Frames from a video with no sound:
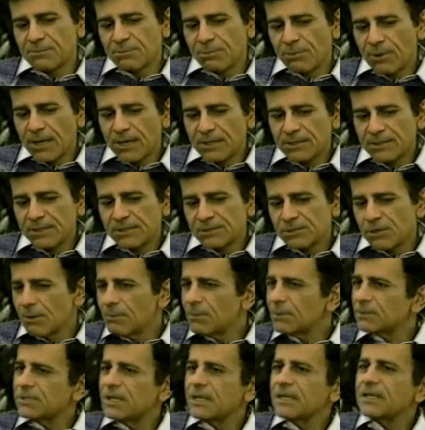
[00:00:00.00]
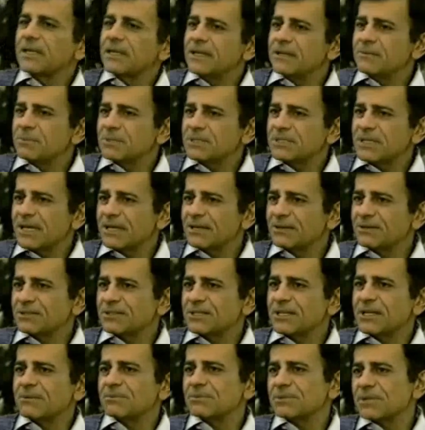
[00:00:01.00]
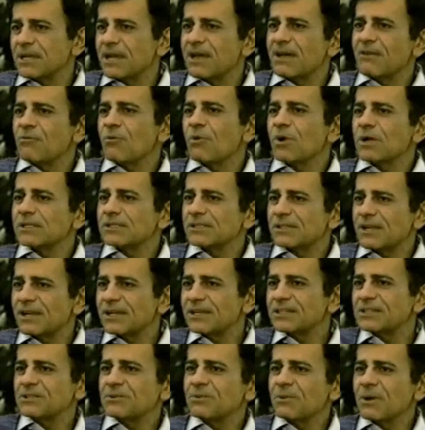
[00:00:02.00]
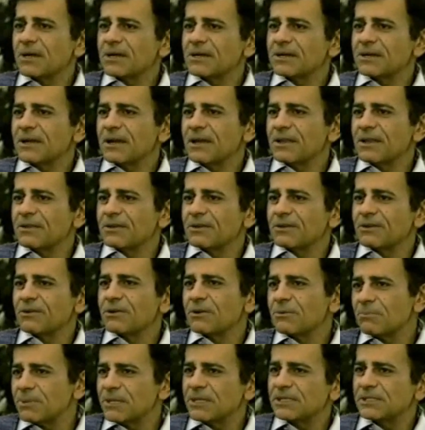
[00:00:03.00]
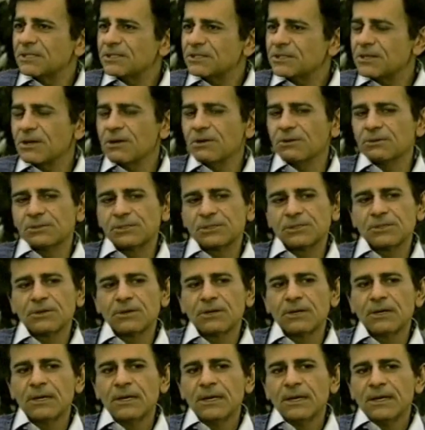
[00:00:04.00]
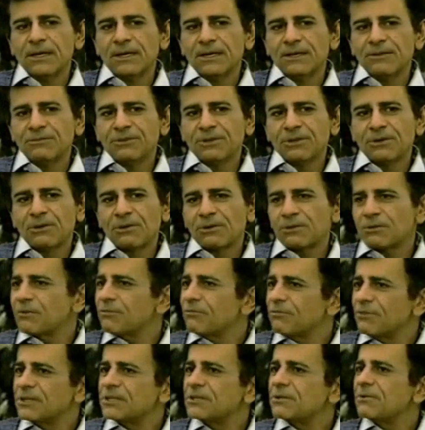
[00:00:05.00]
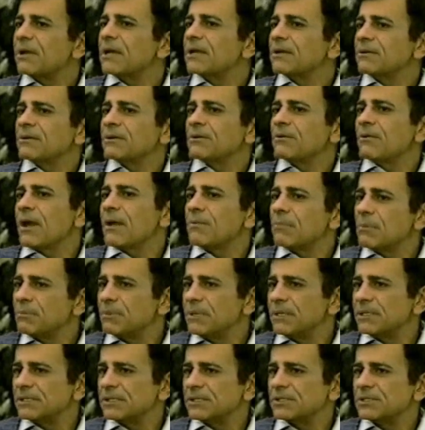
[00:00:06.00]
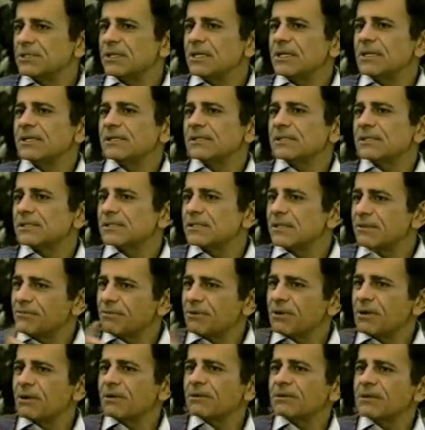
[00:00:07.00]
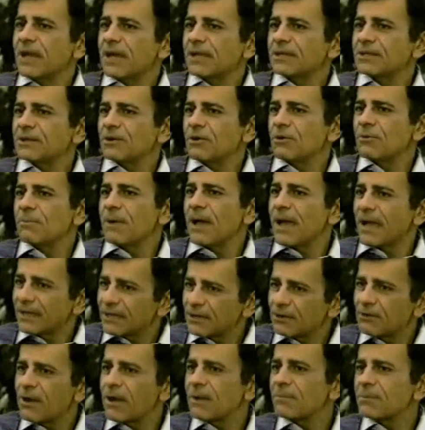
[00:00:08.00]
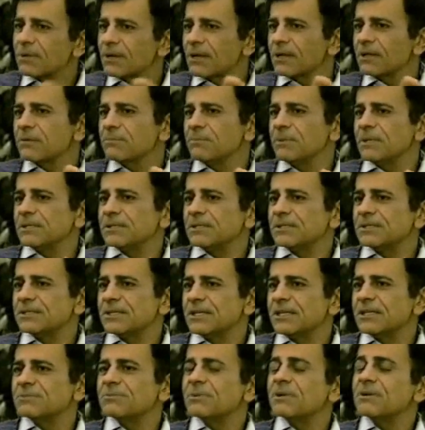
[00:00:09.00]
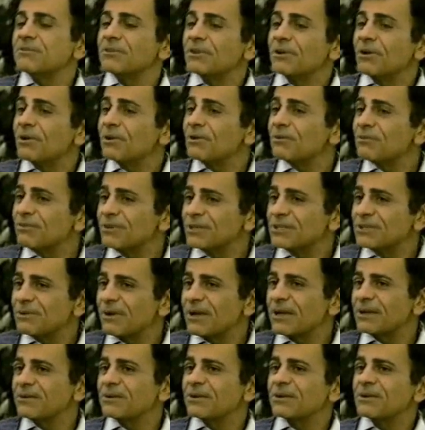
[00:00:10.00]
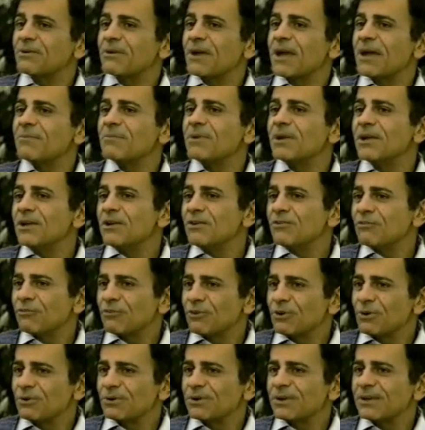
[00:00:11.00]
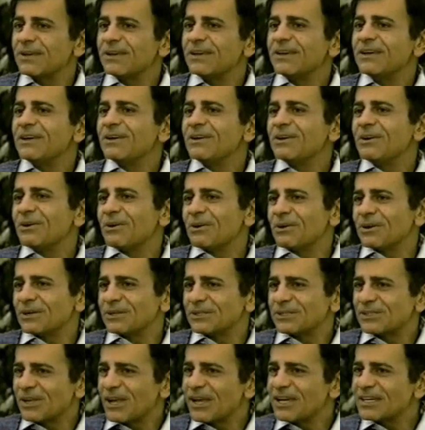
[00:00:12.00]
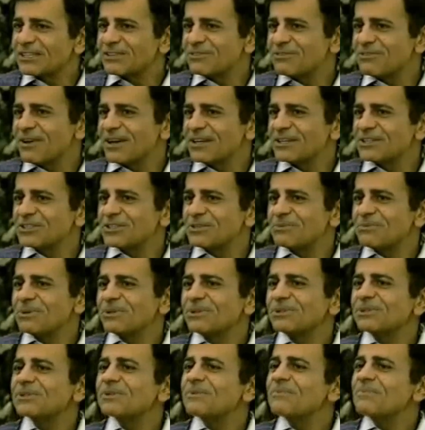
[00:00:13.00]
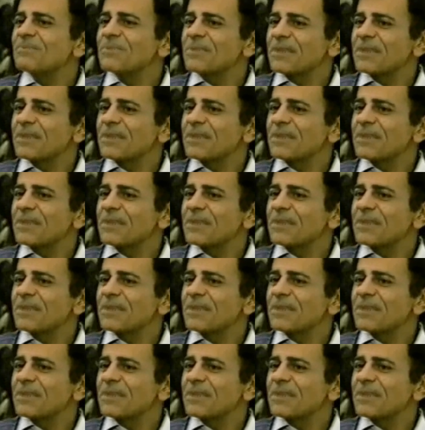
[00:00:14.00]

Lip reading: that bread is almost like eating potato chips. You have one slice, you want another, or a piece of toast. Or if you go to the refrigerator and grab a piece of cheese, it's difficult not to go back and grab another piece of cheese. But if you go to the refrigerator and grab fruit or sliced vegetables,